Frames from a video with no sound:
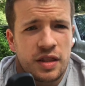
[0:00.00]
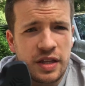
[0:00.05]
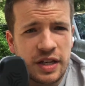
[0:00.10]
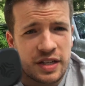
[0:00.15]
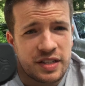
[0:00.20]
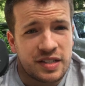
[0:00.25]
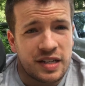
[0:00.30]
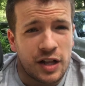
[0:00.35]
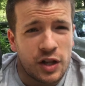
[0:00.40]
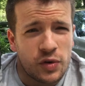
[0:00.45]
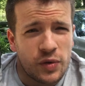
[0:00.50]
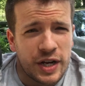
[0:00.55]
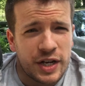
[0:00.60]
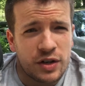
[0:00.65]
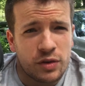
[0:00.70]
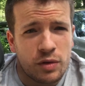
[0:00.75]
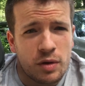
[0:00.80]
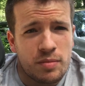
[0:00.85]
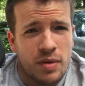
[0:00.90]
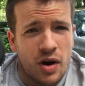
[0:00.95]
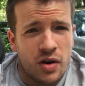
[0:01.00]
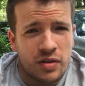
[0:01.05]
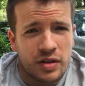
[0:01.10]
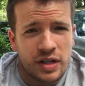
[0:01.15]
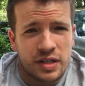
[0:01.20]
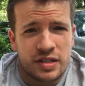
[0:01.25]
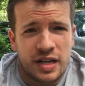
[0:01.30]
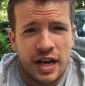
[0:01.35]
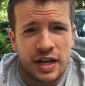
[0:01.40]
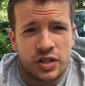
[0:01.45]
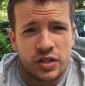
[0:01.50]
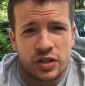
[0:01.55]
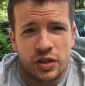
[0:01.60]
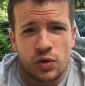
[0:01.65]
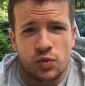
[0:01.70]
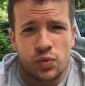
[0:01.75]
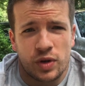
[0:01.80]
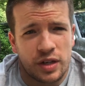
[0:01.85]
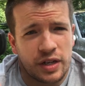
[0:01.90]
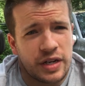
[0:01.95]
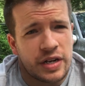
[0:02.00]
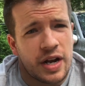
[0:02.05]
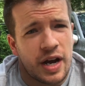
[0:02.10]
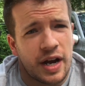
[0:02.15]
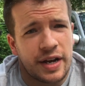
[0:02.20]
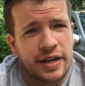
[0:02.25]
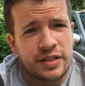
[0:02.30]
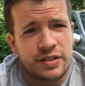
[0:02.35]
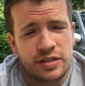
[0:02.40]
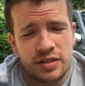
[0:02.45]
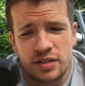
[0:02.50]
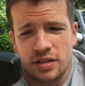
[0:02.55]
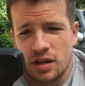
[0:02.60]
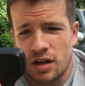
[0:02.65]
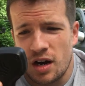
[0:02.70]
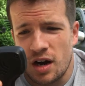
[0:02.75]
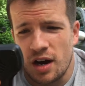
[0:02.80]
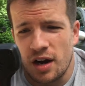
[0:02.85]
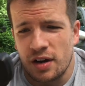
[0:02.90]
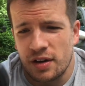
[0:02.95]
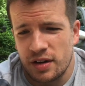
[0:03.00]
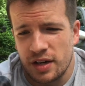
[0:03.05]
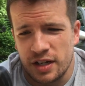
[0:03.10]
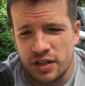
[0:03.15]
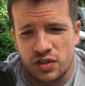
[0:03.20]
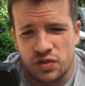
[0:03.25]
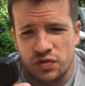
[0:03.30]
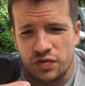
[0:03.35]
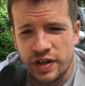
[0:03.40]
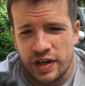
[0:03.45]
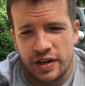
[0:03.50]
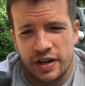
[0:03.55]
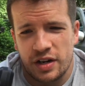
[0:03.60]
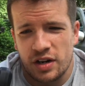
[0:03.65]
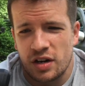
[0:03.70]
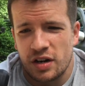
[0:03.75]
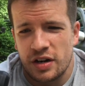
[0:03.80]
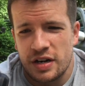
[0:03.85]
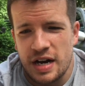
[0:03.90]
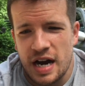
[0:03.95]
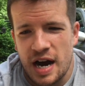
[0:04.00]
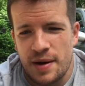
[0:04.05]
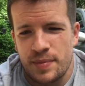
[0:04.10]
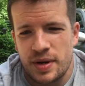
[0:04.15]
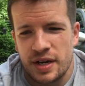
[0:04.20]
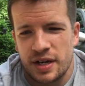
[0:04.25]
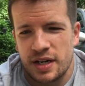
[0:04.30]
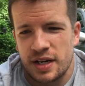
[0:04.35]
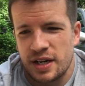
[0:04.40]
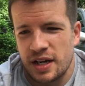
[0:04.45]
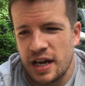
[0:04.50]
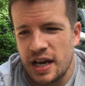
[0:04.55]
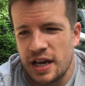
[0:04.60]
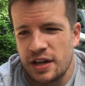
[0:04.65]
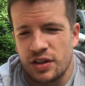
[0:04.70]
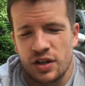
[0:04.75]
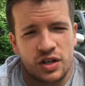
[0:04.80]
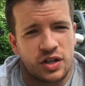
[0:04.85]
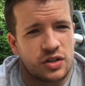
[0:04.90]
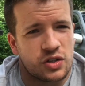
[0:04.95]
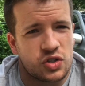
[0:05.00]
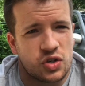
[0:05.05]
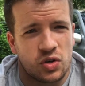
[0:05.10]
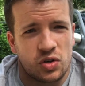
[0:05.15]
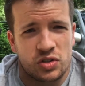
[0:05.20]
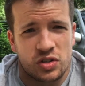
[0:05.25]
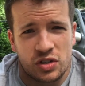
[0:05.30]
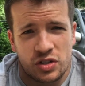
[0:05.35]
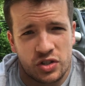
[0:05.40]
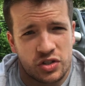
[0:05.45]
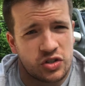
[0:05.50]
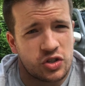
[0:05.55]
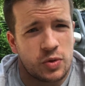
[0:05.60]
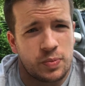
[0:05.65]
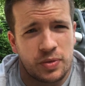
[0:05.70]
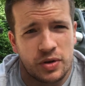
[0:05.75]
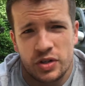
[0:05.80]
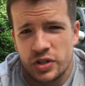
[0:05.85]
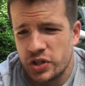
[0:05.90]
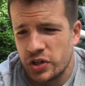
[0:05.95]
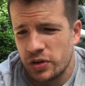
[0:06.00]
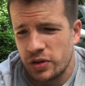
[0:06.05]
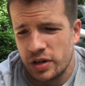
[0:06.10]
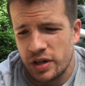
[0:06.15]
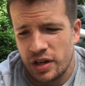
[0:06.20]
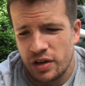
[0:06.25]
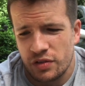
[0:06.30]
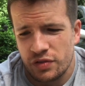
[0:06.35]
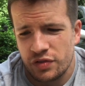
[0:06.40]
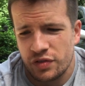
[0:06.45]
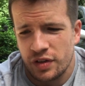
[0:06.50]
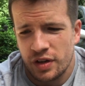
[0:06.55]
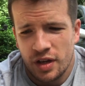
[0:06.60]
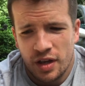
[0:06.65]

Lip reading: The accelerator remote is actually really nice. It's very ergonomic, and the controls are super intuitive.